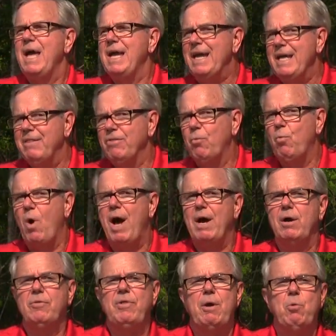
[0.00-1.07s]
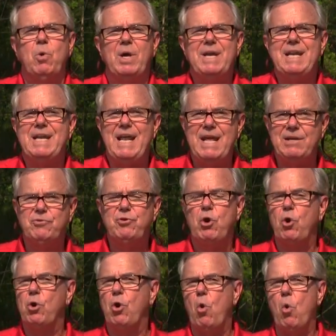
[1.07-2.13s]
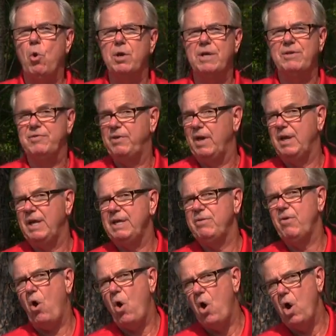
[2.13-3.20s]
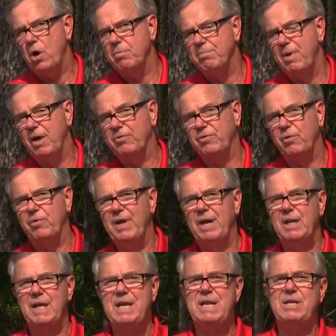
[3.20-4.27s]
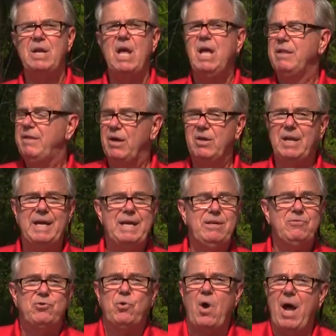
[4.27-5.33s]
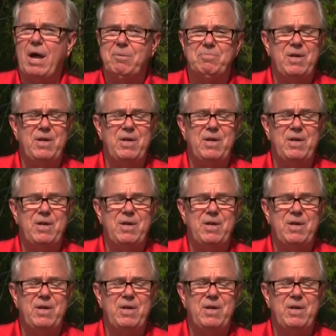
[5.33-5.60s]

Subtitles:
In the wild, they will eat internal organs. They'll eat heart muscle. They'll eat tripe.